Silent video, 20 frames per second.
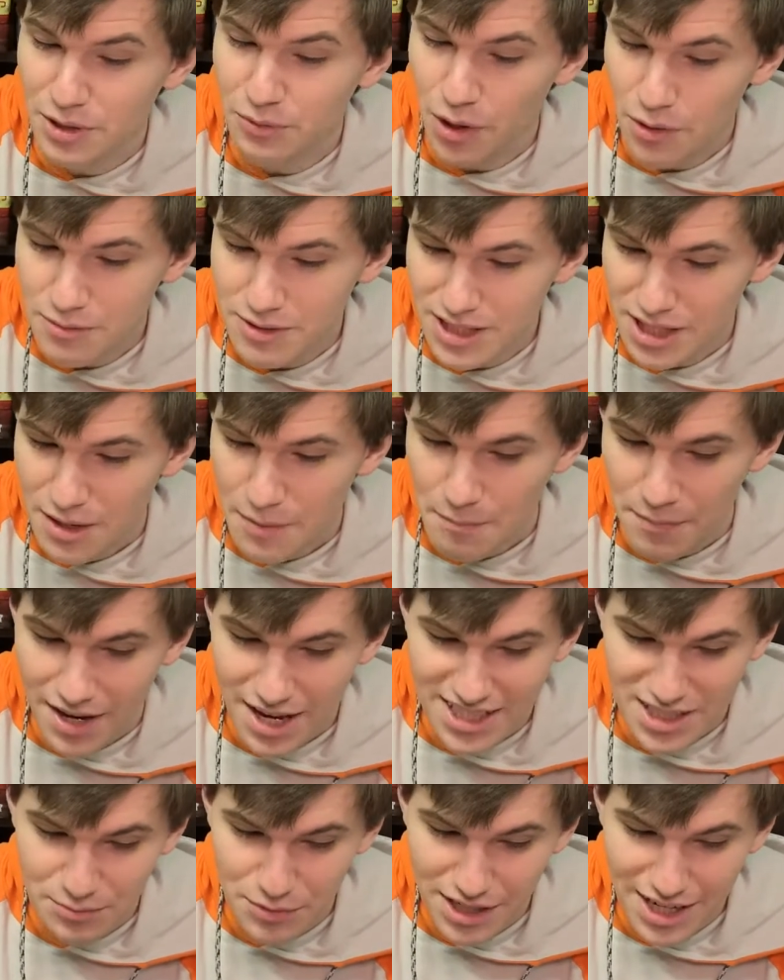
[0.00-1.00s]
won't
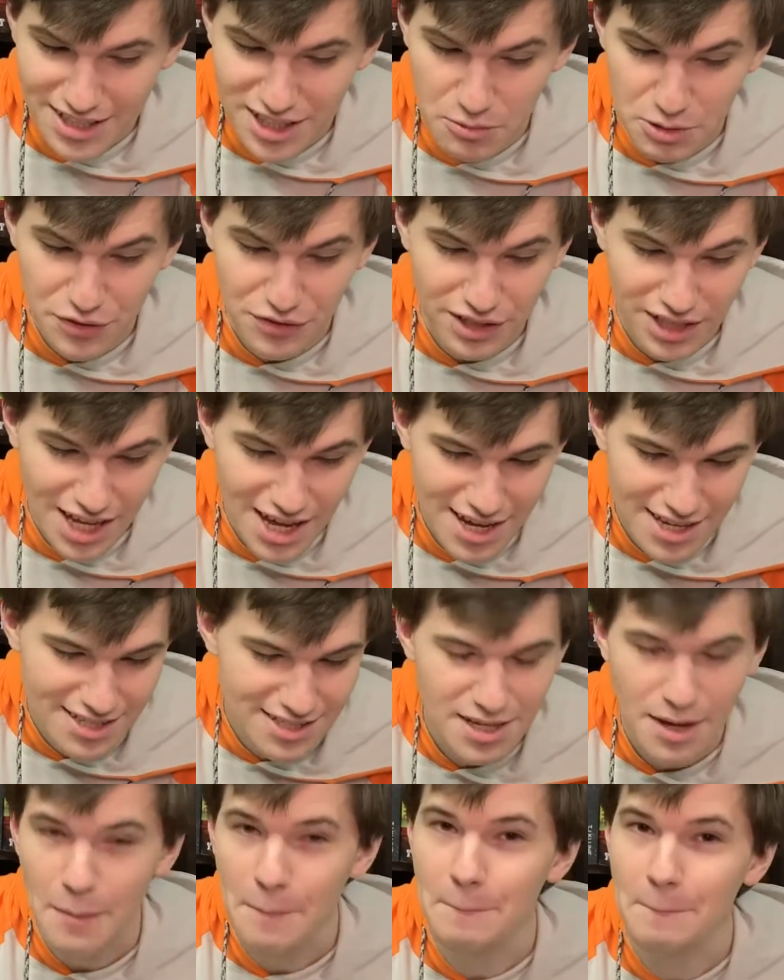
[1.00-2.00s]
because I'm reading so much for
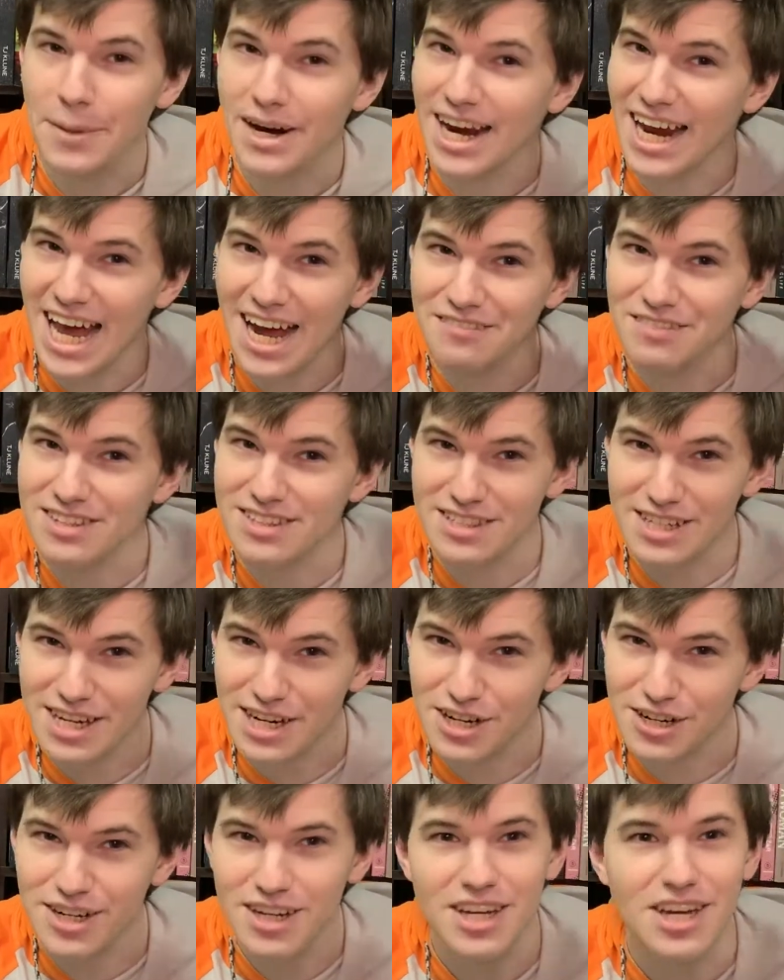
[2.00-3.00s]
class, but I have this
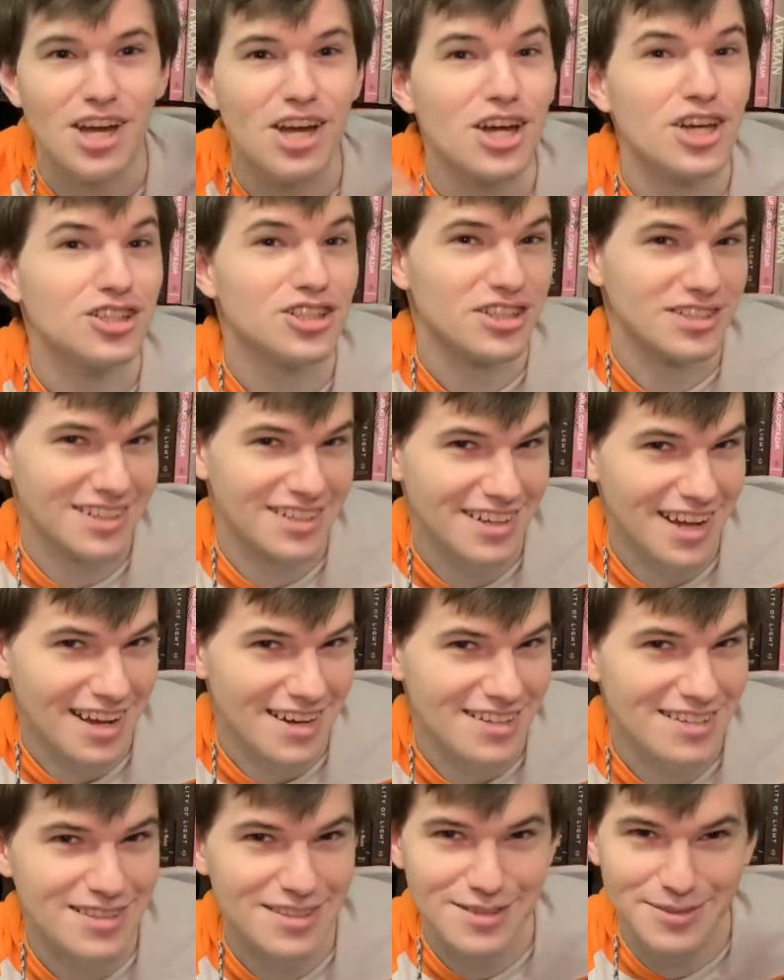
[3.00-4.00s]
here just in
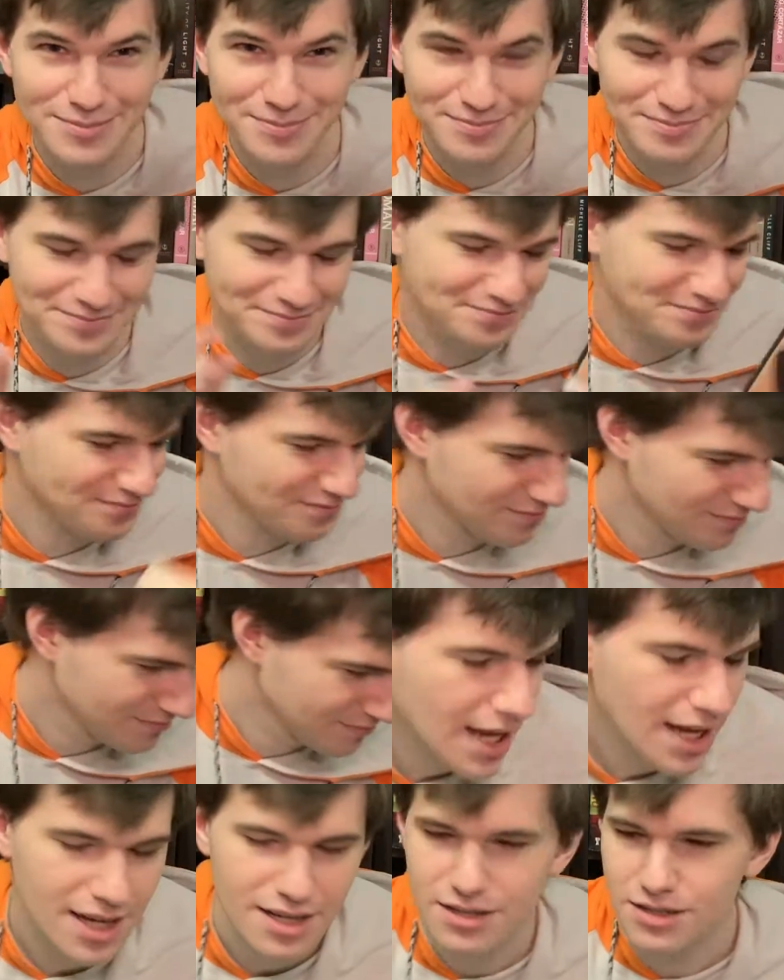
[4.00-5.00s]
case.
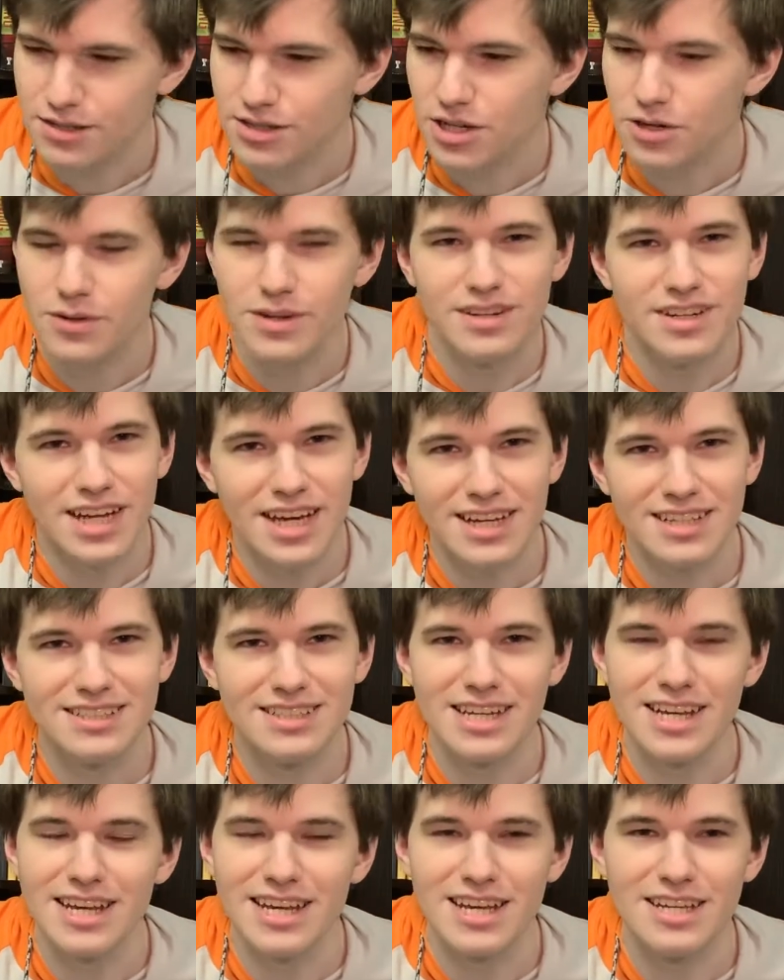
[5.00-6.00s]
And so next
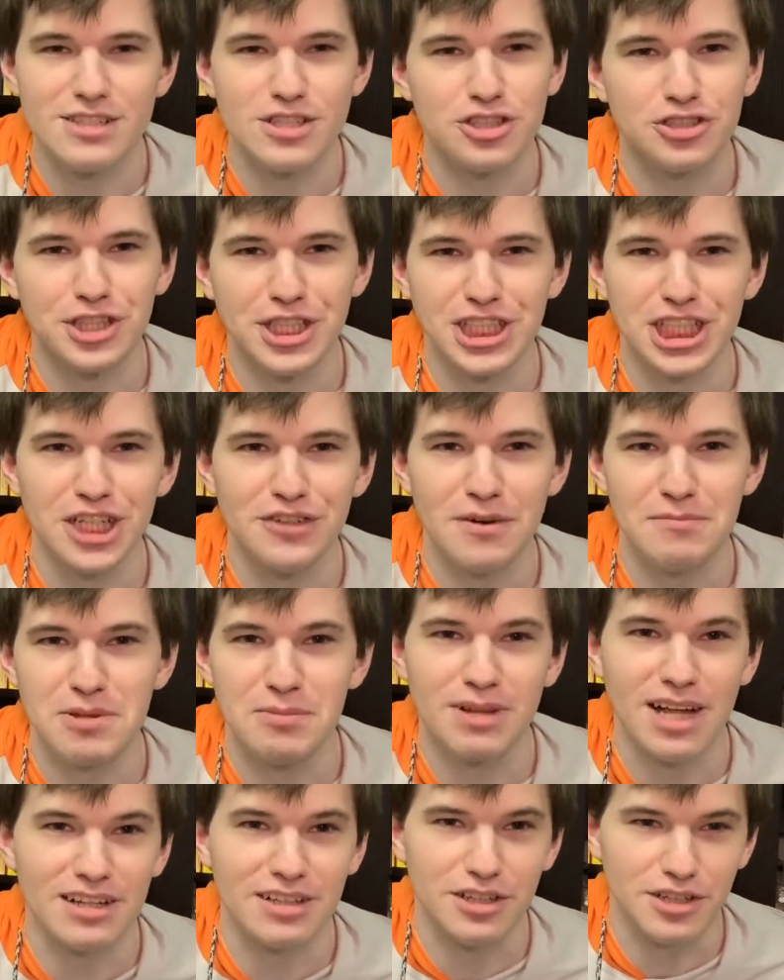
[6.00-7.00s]
is A Creature from the
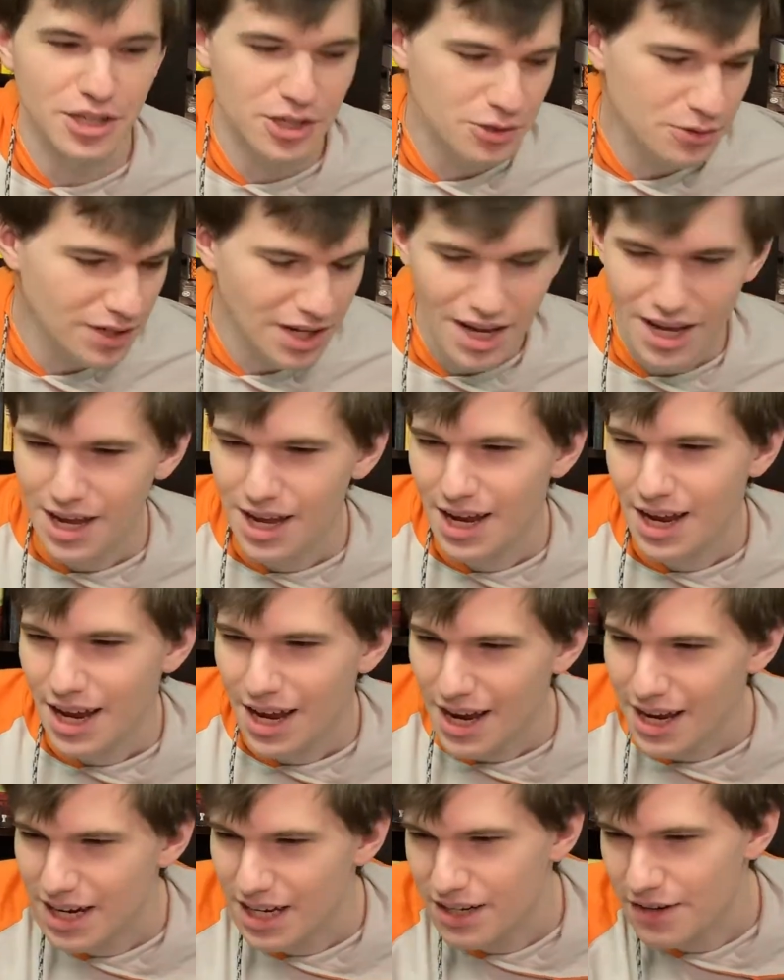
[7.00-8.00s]
Black Lagoon.
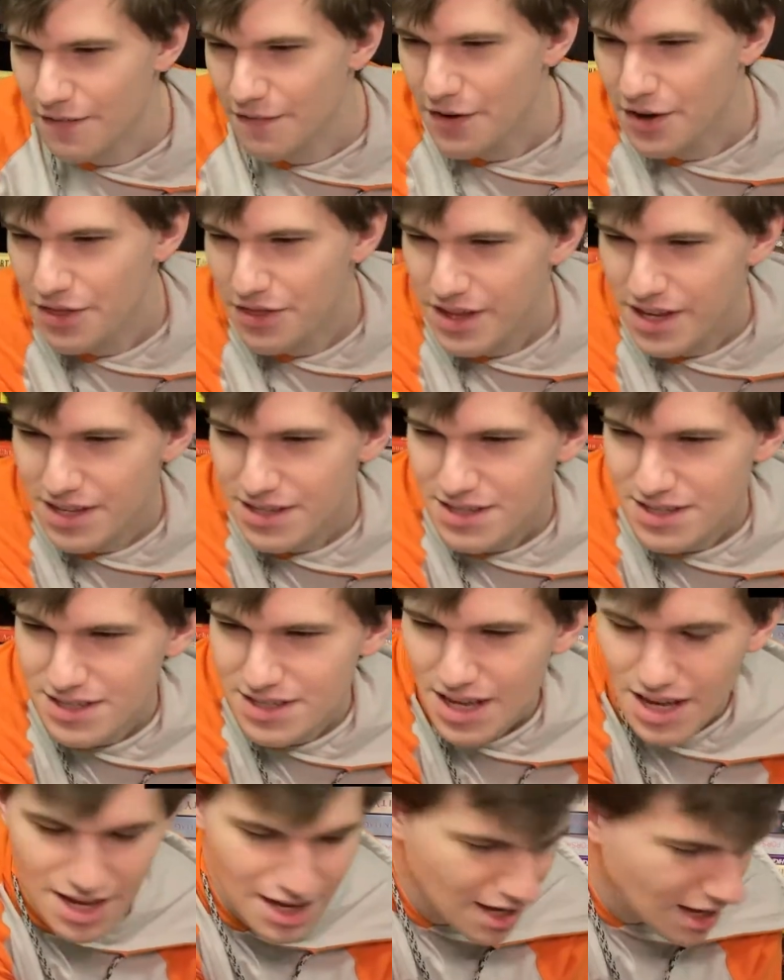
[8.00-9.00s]
And for
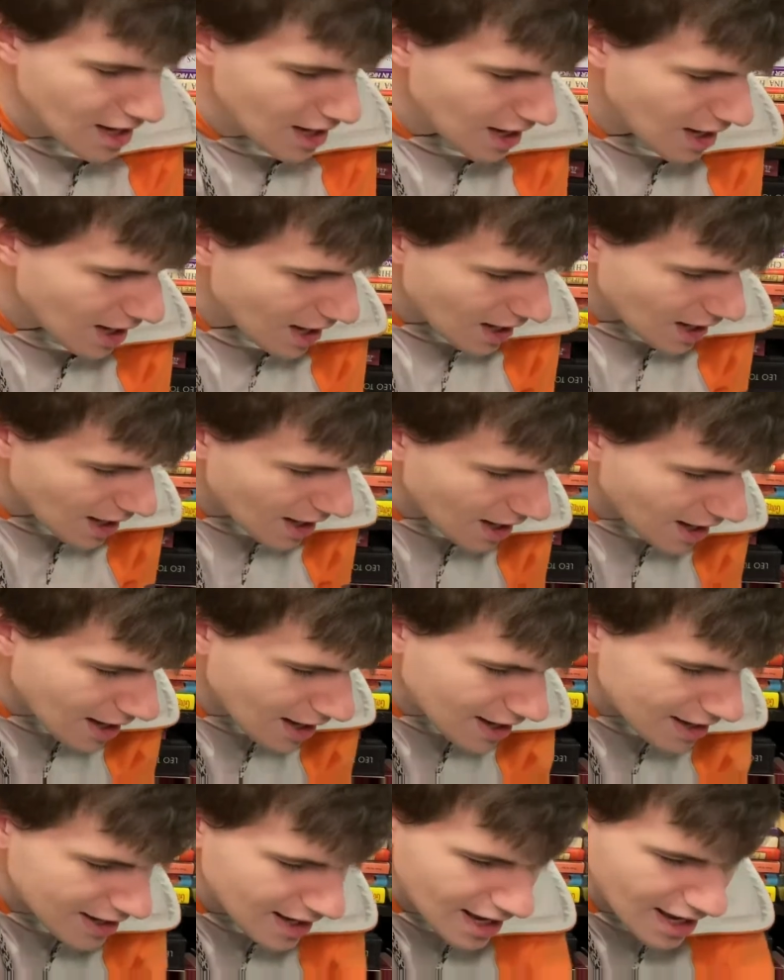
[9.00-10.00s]
this,
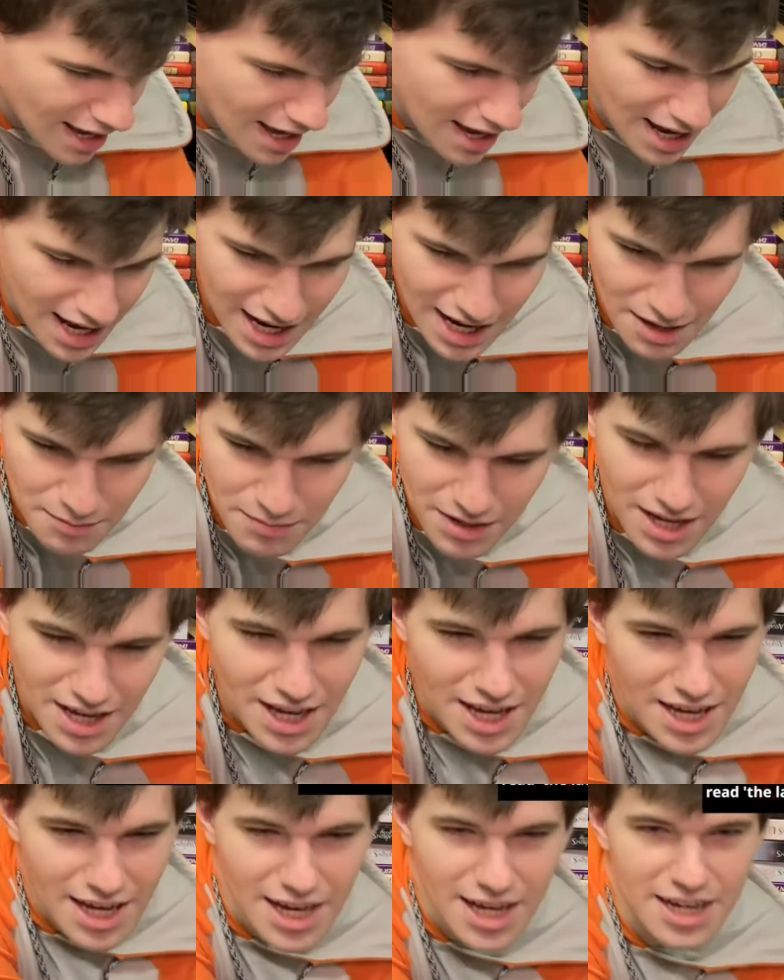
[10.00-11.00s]
I am
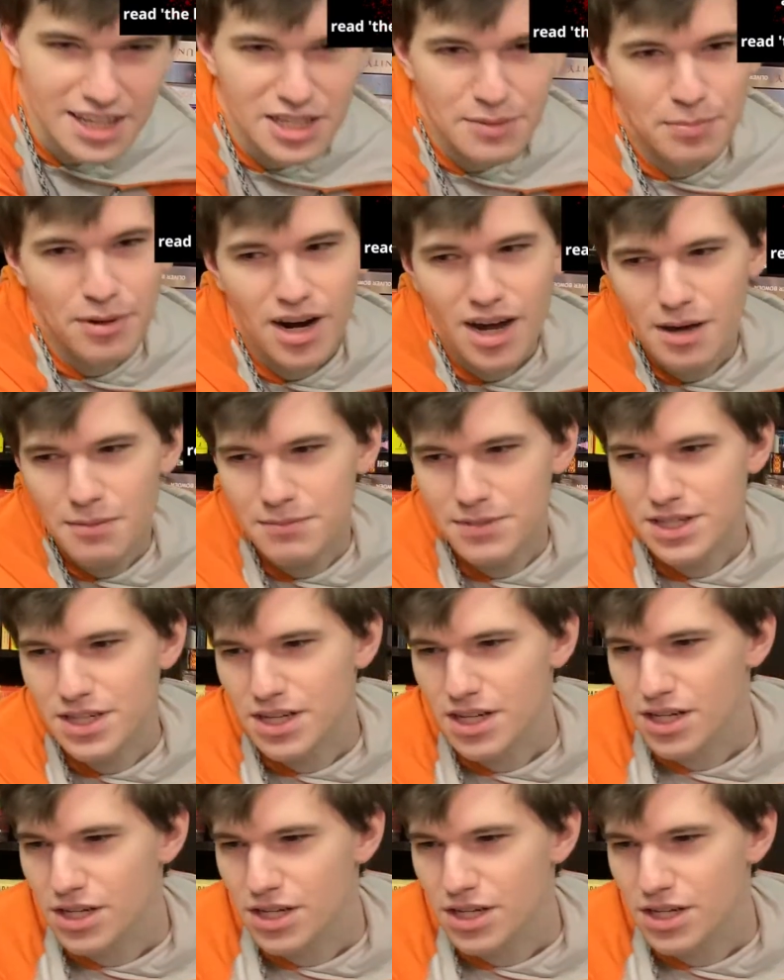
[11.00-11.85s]
hitting the prompt